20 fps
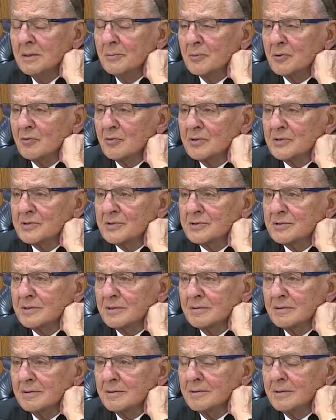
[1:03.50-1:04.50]
Immigrants,
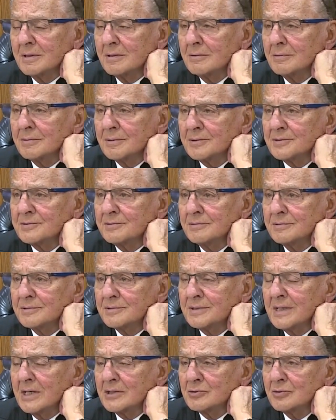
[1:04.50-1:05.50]
uh, you know, the
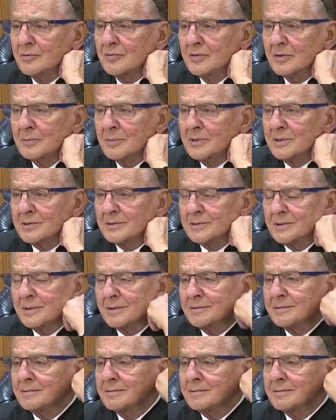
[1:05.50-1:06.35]
Statue of Liberty says.